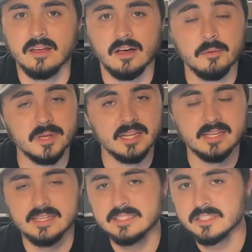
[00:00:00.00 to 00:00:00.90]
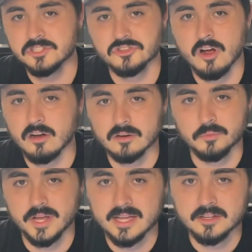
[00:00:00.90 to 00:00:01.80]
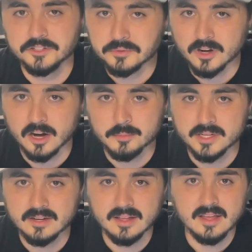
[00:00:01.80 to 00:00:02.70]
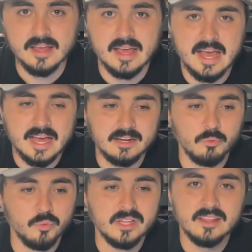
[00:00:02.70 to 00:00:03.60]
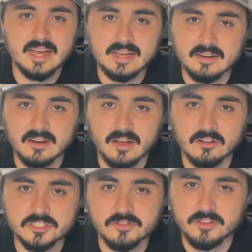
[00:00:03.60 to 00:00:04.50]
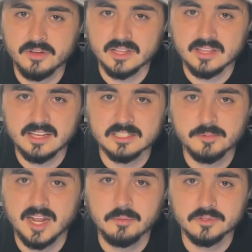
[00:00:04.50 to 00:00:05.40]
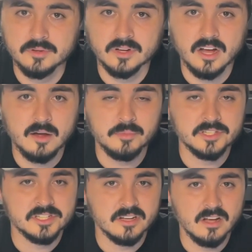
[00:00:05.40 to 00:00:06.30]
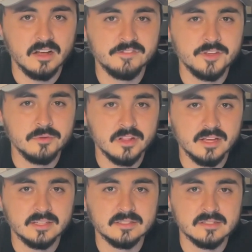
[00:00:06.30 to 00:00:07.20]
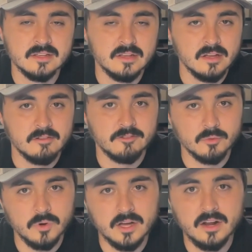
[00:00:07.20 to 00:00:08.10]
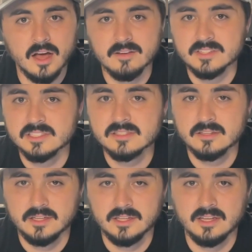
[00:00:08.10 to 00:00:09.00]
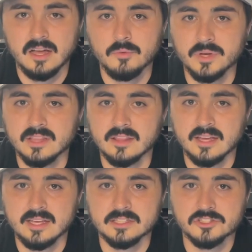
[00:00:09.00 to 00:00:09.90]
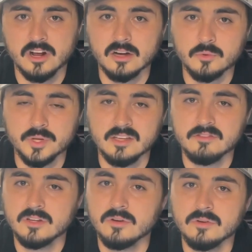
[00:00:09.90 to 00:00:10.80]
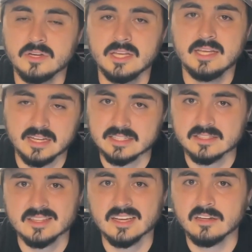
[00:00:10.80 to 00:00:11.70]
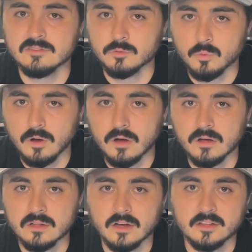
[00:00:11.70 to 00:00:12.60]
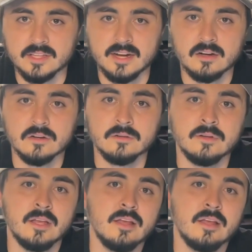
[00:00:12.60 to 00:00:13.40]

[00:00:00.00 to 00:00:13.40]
It is a stronger way to do carbon. And with that, Ultraview, I think, has been able to accomplish a few things. For one, obviously, with a stronger weave, you don't need as thick of a wall on the arrow